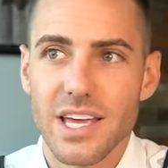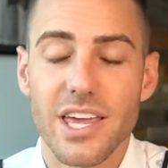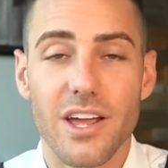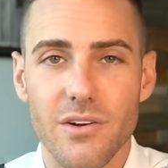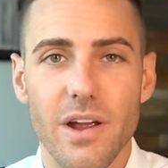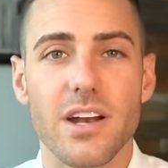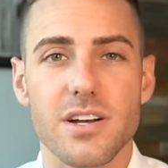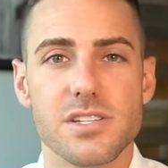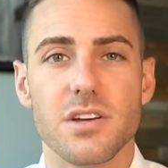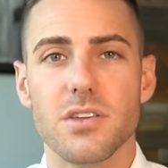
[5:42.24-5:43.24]
get
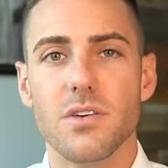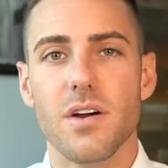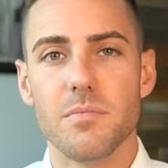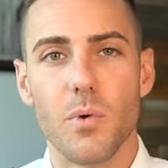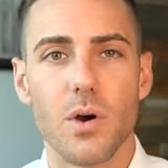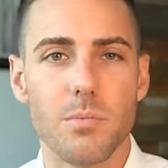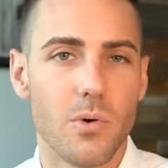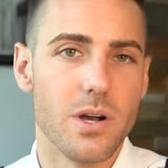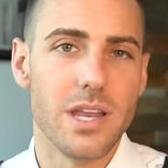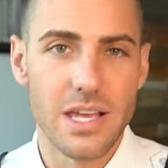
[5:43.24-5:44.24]
greater. So you have more and
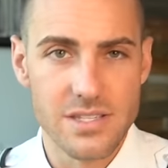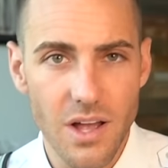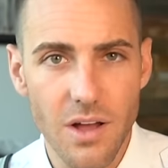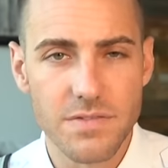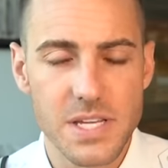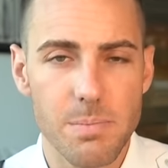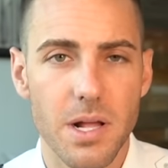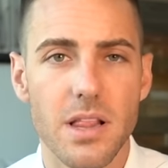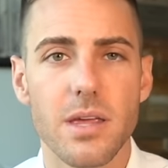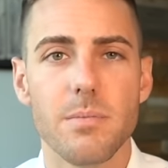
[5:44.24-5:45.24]
more days off
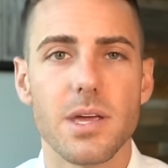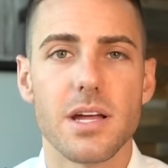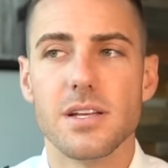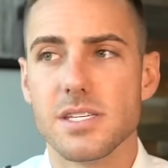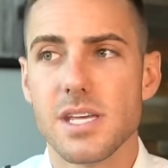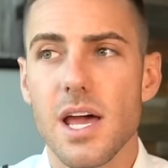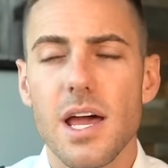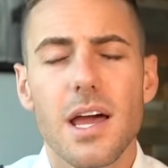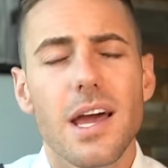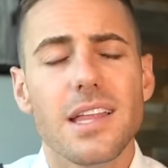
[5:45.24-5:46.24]
typically because
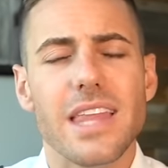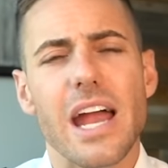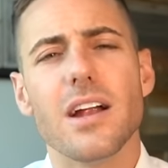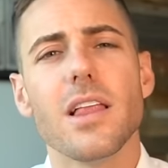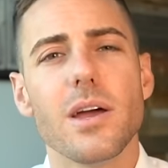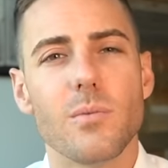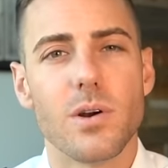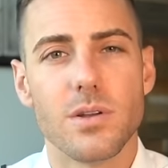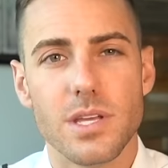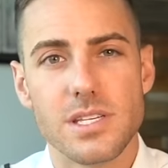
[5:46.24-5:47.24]
the airline
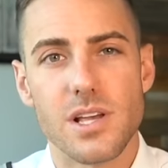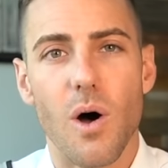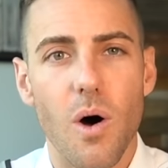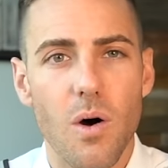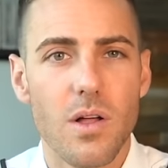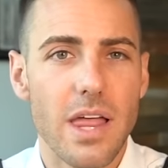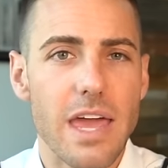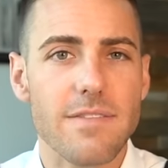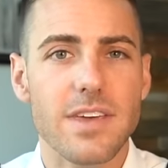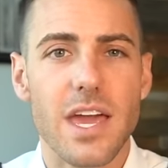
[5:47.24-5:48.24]
world is all
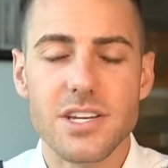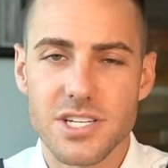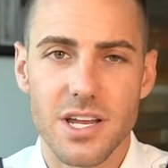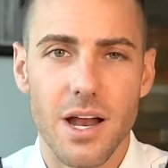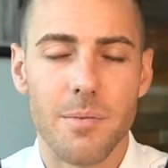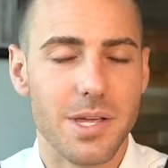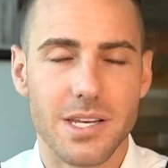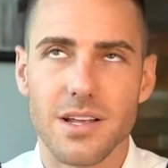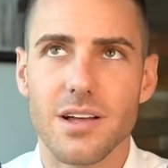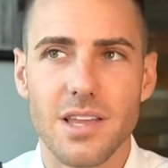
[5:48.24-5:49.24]
aviation, I
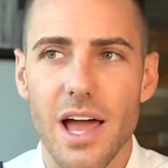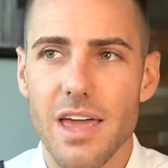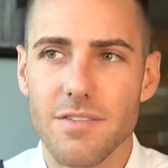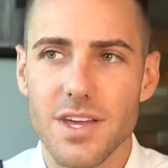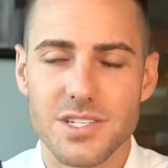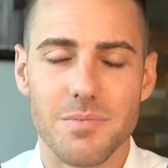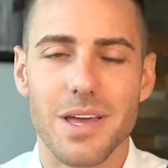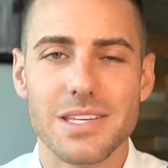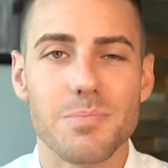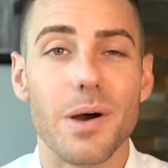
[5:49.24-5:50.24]
mean, not aviation
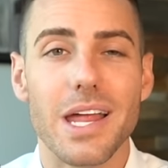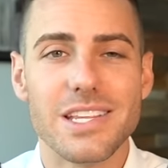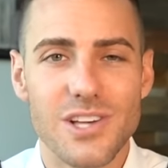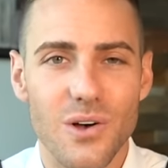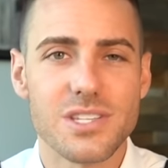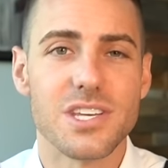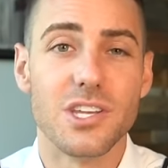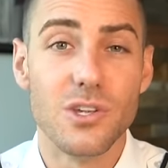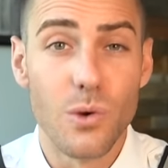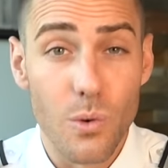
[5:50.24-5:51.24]
based, but it's all
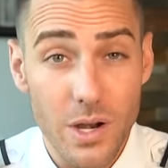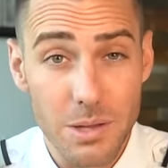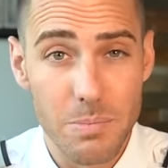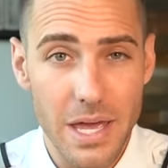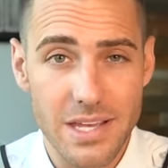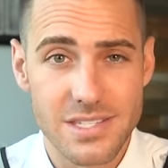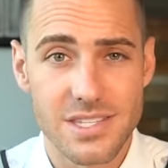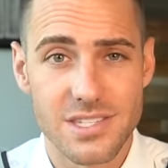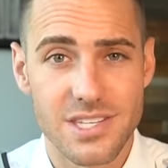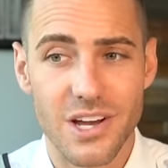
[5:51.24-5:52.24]
seniority
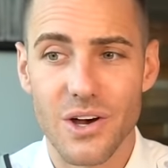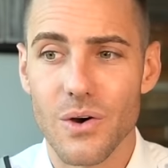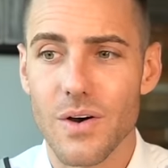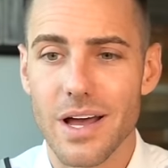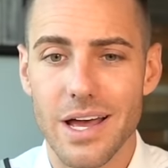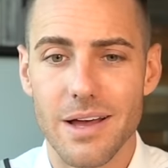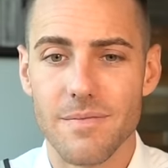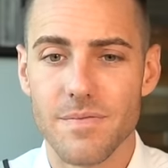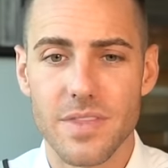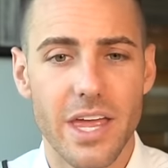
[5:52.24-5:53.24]
based.
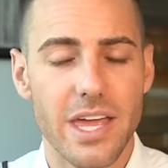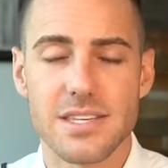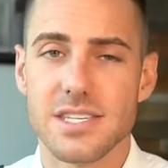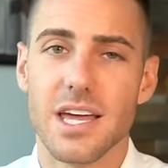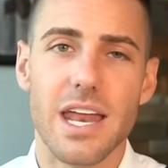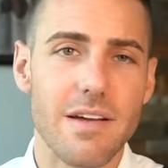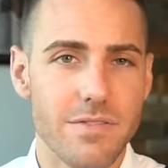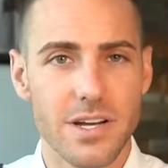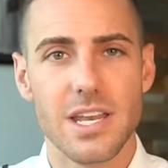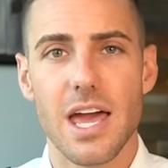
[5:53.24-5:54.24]
So like I said,
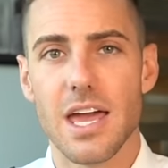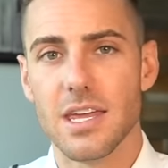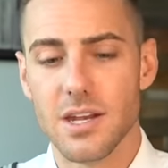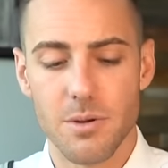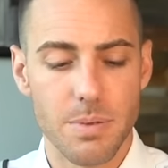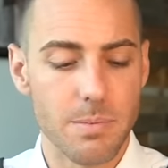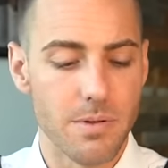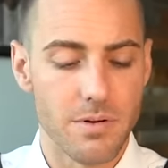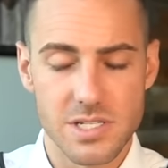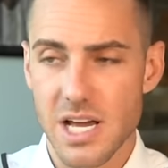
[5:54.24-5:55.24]
every day, you know,
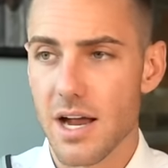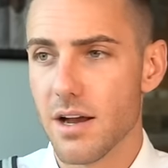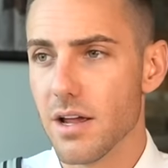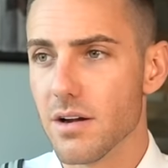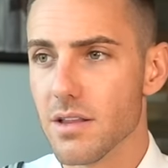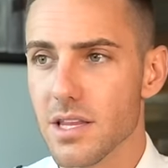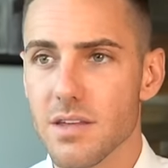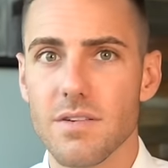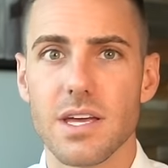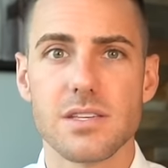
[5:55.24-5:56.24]
people are retiring or
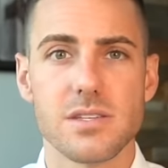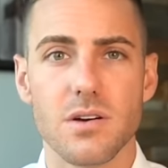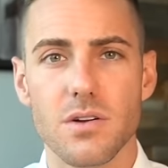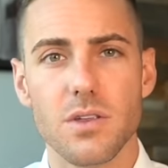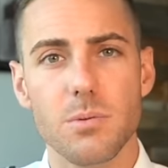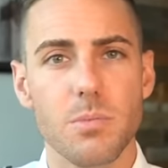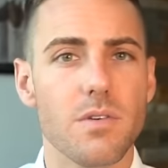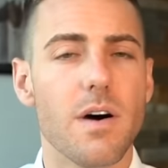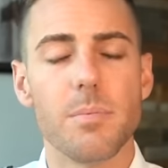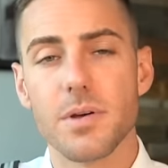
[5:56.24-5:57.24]
leaving, so you
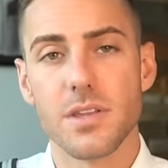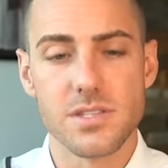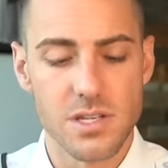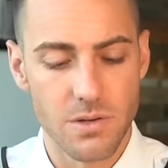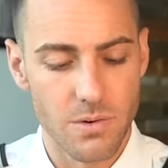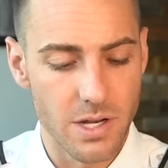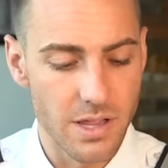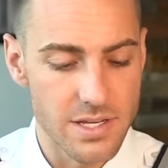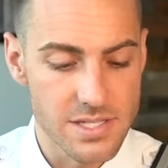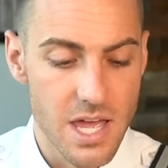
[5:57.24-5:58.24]
move up on the seniority
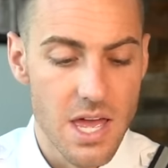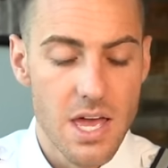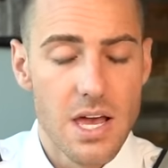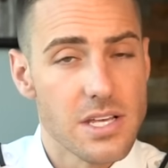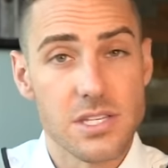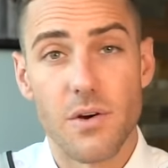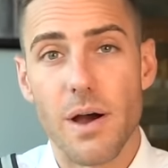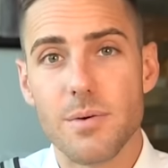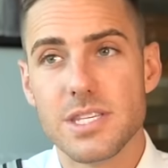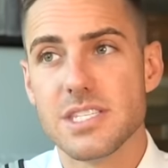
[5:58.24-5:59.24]
list. So
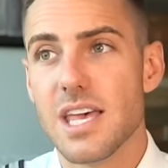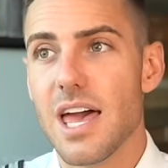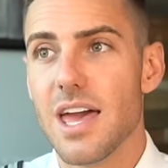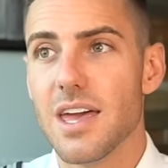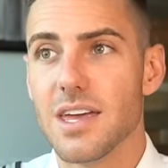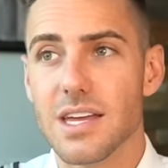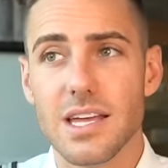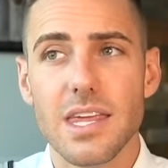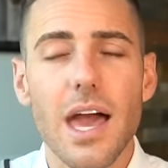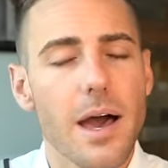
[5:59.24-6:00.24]
I would say,
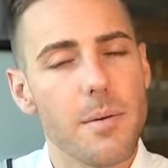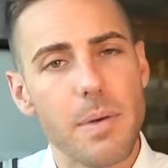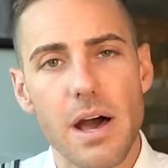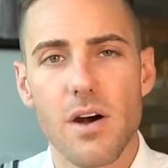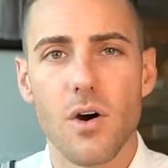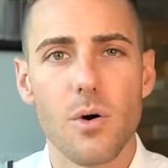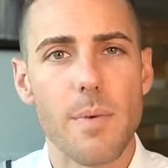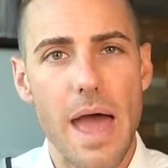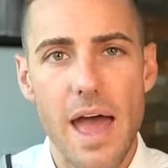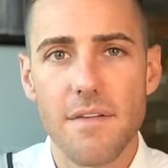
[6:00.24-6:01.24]
yeah, about
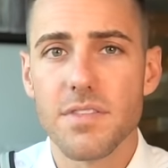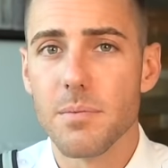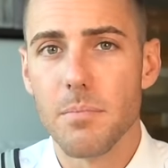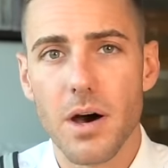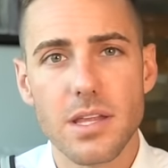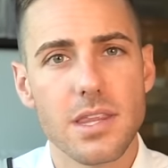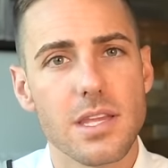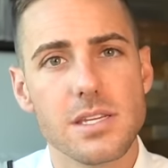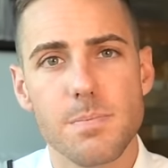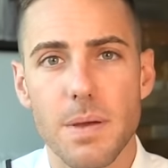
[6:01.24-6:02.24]
home half the
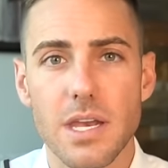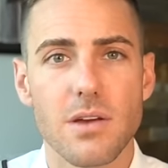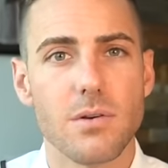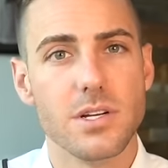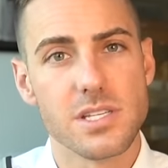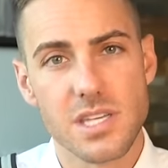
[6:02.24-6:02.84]
month, depending on your